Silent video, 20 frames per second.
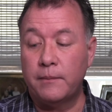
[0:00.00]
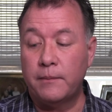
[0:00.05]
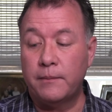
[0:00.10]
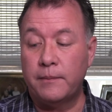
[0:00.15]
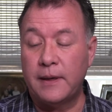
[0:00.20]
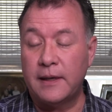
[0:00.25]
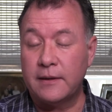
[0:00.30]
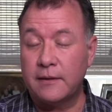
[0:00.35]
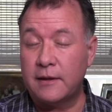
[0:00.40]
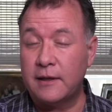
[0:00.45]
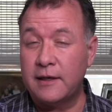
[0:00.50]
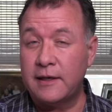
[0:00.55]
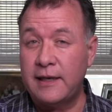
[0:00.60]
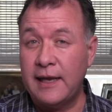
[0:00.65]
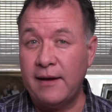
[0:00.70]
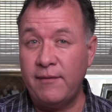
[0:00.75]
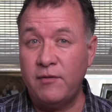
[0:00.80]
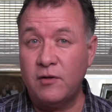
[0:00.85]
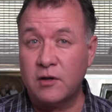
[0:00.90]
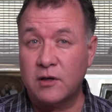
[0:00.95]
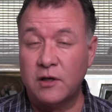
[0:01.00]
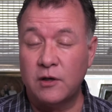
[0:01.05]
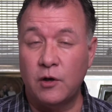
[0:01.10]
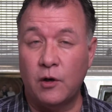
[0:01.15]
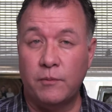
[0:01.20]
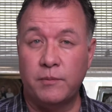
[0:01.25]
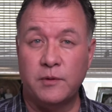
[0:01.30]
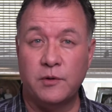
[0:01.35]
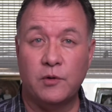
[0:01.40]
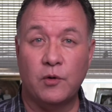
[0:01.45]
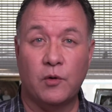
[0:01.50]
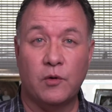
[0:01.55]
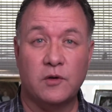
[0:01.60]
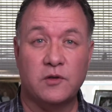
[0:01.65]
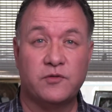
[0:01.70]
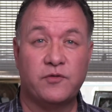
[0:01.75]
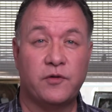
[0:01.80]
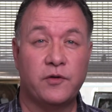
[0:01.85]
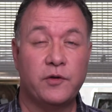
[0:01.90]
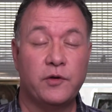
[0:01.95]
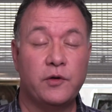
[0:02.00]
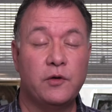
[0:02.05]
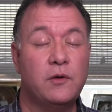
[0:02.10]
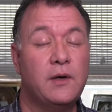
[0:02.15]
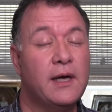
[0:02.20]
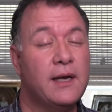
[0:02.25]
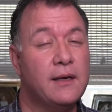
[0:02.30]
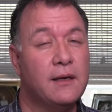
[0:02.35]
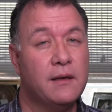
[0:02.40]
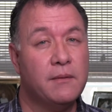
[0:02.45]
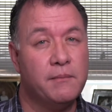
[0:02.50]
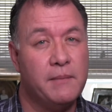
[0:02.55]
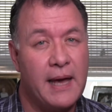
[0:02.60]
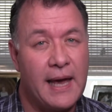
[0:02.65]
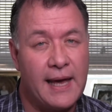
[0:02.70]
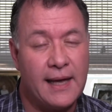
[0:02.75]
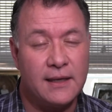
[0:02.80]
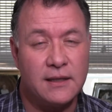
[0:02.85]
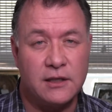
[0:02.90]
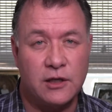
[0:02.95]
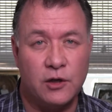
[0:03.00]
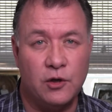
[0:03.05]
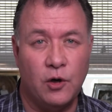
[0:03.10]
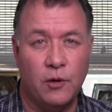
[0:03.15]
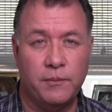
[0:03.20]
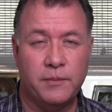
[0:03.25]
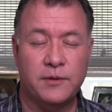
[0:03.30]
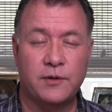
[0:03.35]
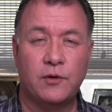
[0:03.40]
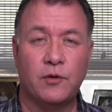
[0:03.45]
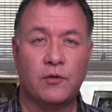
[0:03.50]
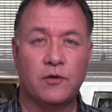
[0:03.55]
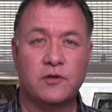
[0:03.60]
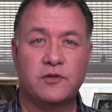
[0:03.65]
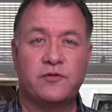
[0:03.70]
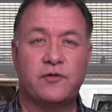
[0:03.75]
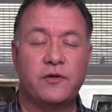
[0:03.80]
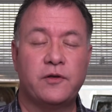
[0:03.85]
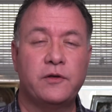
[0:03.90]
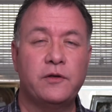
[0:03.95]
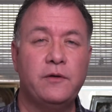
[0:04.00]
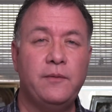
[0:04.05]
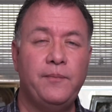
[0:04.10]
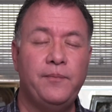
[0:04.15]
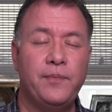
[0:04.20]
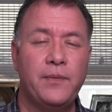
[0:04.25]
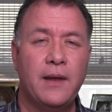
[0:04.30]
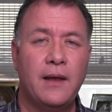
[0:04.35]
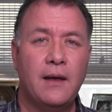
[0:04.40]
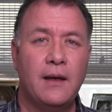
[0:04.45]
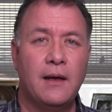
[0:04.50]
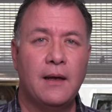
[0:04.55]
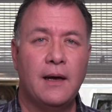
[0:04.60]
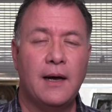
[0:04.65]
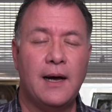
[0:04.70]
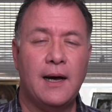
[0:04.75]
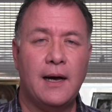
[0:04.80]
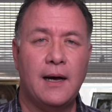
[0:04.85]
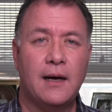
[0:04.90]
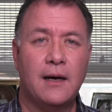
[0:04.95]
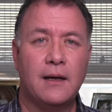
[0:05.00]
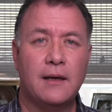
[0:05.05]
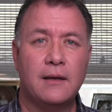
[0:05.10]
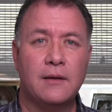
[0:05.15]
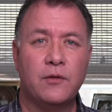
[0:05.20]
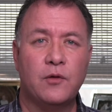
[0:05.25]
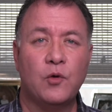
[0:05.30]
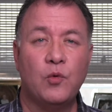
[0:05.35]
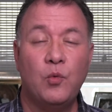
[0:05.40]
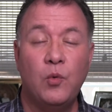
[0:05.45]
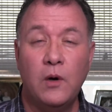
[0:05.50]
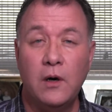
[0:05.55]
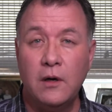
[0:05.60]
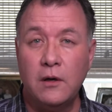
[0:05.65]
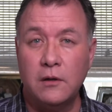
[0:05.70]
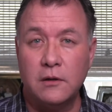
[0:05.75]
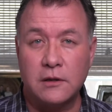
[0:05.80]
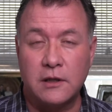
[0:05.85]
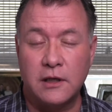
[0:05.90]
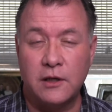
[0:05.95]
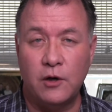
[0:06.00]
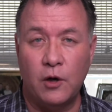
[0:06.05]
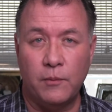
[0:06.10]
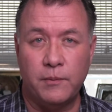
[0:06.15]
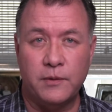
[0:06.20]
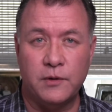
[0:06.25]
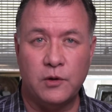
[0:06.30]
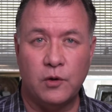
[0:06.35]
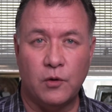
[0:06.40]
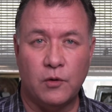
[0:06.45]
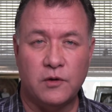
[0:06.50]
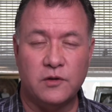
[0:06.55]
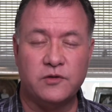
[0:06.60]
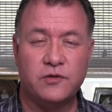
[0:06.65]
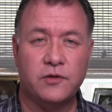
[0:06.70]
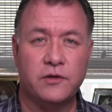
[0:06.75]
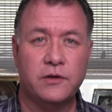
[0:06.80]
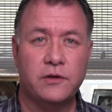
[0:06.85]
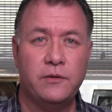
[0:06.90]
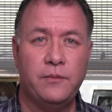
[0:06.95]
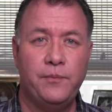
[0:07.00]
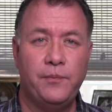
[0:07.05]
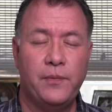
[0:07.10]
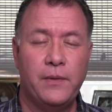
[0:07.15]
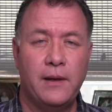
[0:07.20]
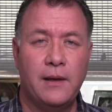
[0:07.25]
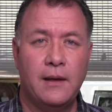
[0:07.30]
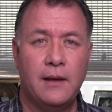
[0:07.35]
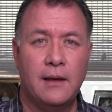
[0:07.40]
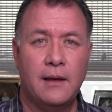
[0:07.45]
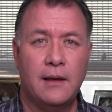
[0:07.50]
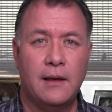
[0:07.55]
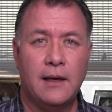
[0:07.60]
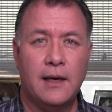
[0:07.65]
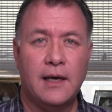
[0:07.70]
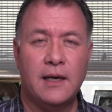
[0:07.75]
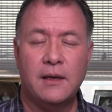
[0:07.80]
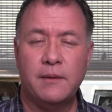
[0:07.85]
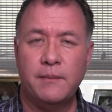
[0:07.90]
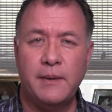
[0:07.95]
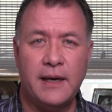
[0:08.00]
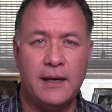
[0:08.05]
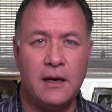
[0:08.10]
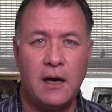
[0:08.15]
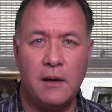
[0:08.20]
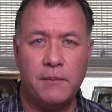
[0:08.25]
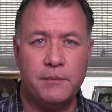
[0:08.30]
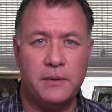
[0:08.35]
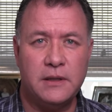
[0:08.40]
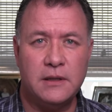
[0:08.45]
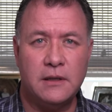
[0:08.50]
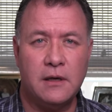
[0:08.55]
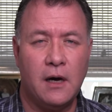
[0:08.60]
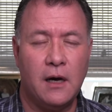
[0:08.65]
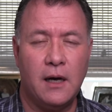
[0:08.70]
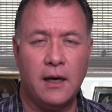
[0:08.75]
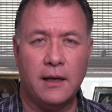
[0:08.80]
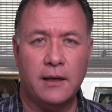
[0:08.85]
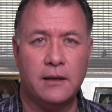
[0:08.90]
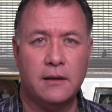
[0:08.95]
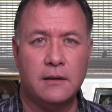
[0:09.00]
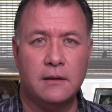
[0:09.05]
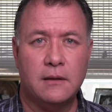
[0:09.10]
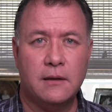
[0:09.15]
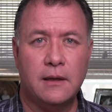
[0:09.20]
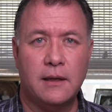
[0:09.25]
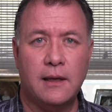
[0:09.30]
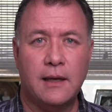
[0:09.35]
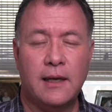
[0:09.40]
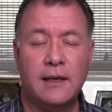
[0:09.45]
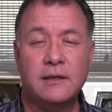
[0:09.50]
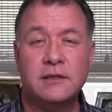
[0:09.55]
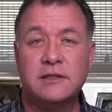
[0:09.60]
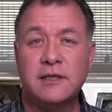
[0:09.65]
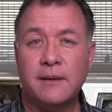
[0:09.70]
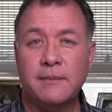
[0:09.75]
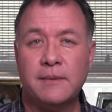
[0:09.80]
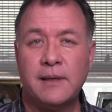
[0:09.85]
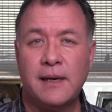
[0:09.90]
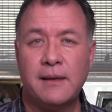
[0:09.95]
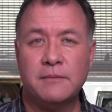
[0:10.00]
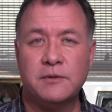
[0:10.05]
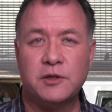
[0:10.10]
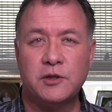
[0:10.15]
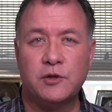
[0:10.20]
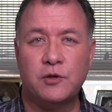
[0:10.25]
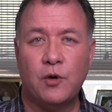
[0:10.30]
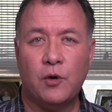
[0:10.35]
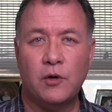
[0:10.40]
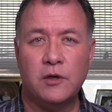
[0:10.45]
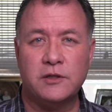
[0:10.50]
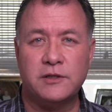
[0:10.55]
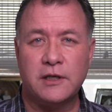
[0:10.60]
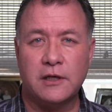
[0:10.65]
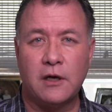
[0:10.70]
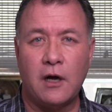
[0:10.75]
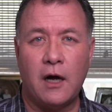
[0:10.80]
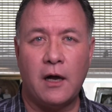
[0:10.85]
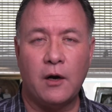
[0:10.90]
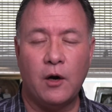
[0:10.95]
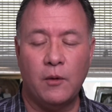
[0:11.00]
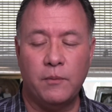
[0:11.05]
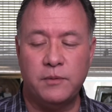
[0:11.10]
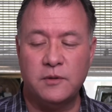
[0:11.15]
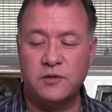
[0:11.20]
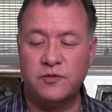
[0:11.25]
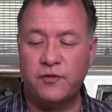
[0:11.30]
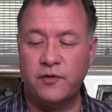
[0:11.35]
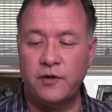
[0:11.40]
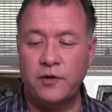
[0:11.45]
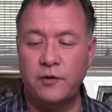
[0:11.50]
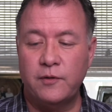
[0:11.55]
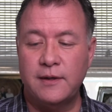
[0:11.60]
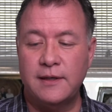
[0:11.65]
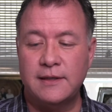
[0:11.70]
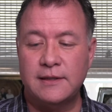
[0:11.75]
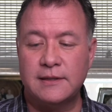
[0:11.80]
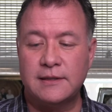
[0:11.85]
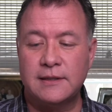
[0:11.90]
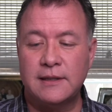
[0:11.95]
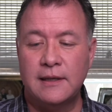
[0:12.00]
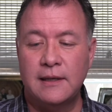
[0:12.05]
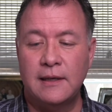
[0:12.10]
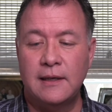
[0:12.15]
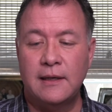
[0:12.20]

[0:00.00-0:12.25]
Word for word: But the devil can open doors for you, and man can open doors for you. Uh, the world can open doors for you, and it may not be God. And sometimes the doors that God opens for you is